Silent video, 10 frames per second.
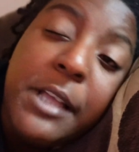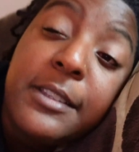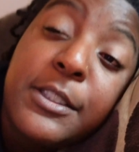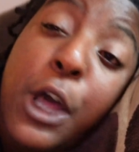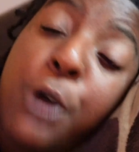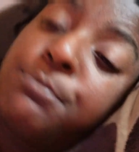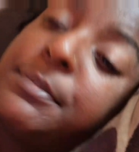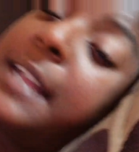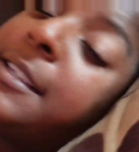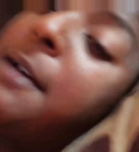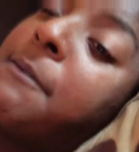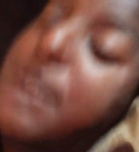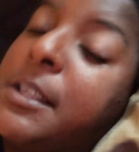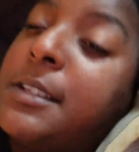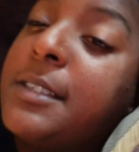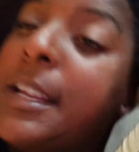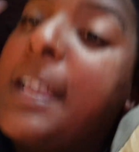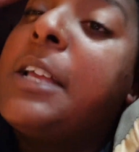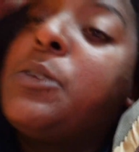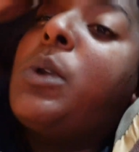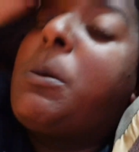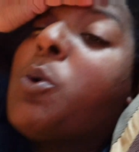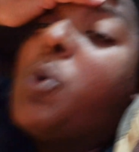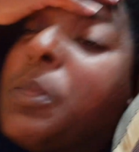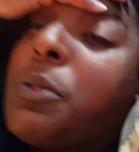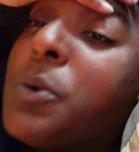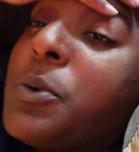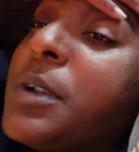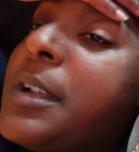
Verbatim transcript: So that's how I'm feeling today. That's what I'm going through.